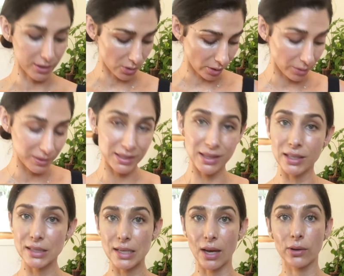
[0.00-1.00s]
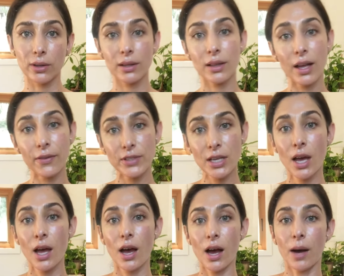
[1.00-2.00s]
So I always think down on the left,
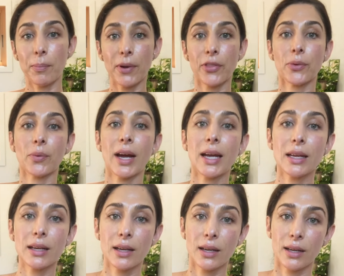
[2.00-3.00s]
up on the right.